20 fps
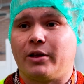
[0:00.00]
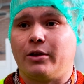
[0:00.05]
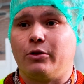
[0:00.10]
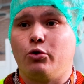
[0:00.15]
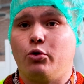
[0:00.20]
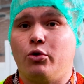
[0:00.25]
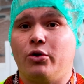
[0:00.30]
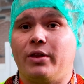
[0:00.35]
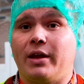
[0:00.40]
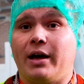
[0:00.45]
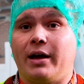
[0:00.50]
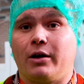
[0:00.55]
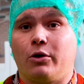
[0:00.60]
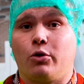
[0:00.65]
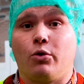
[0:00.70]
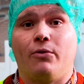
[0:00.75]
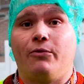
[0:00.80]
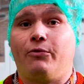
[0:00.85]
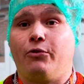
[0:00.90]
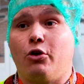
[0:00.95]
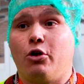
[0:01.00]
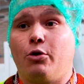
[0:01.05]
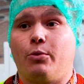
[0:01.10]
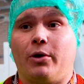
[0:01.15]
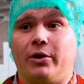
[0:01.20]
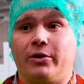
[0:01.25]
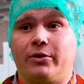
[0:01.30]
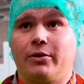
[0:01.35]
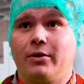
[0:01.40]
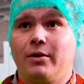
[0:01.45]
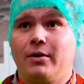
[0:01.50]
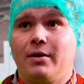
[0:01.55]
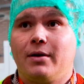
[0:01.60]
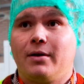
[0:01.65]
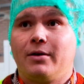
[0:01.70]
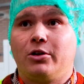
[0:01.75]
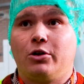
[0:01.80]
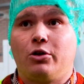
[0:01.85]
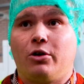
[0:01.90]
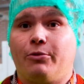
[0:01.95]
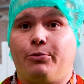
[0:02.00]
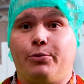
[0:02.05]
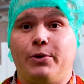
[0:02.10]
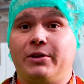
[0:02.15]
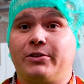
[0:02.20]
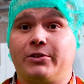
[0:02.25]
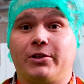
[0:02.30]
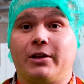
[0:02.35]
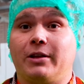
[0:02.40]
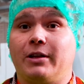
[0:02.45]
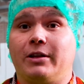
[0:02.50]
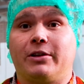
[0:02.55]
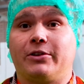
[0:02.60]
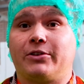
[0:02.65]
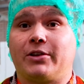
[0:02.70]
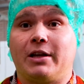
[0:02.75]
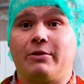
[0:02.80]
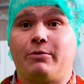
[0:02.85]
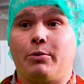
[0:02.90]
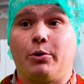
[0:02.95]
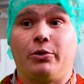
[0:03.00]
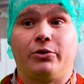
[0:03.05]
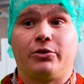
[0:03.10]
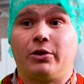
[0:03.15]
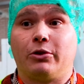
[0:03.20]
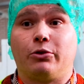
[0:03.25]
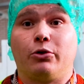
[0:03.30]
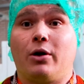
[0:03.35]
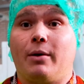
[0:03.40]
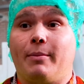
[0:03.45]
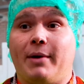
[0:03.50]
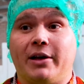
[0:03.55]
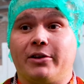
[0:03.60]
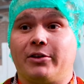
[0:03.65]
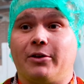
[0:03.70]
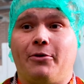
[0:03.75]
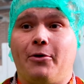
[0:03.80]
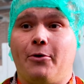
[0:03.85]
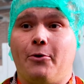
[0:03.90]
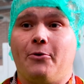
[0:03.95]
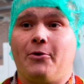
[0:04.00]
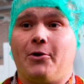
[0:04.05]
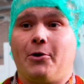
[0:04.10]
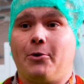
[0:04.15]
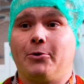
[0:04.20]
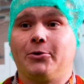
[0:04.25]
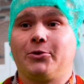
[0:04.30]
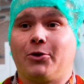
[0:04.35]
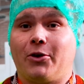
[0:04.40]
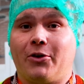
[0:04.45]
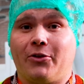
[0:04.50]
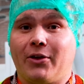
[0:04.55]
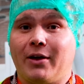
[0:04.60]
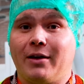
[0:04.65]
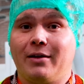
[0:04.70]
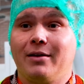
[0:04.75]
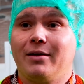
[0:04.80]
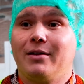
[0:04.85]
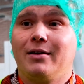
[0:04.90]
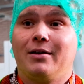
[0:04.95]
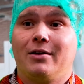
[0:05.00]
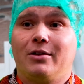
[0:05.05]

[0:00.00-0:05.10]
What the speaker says: And knowing that going forward, if we suddenly decide we want to do a massive overhaul sort of thing,